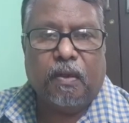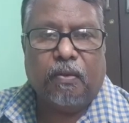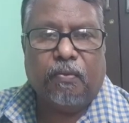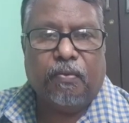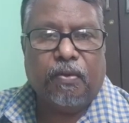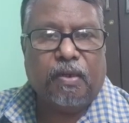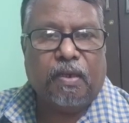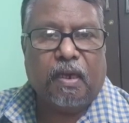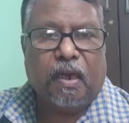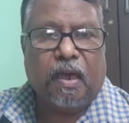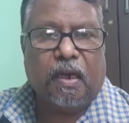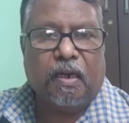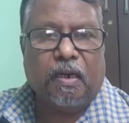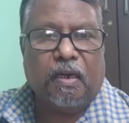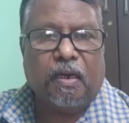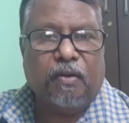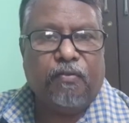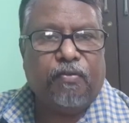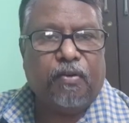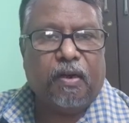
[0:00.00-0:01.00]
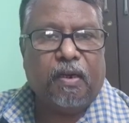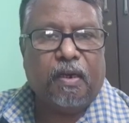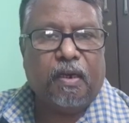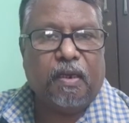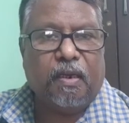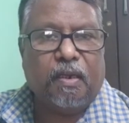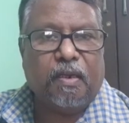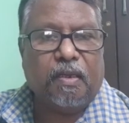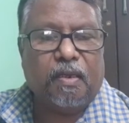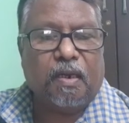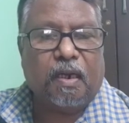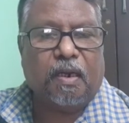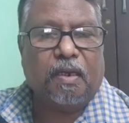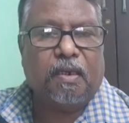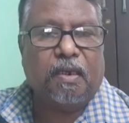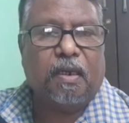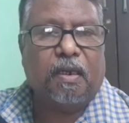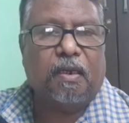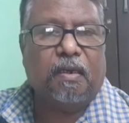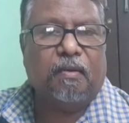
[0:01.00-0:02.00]
which are different in
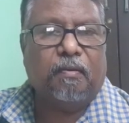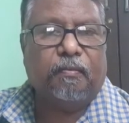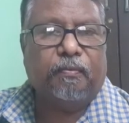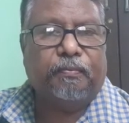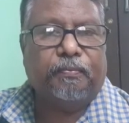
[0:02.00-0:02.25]
structure